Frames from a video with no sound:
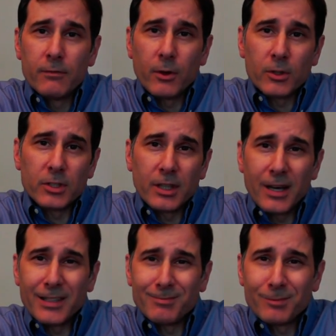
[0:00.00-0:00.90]
focusing
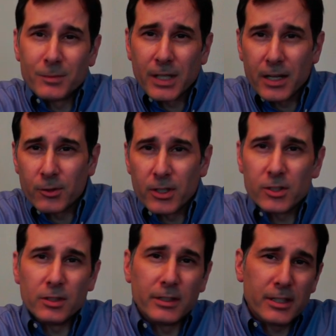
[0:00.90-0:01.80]
on kind of
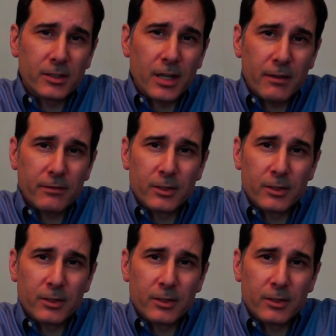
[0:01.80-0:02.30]
traditional lean stuff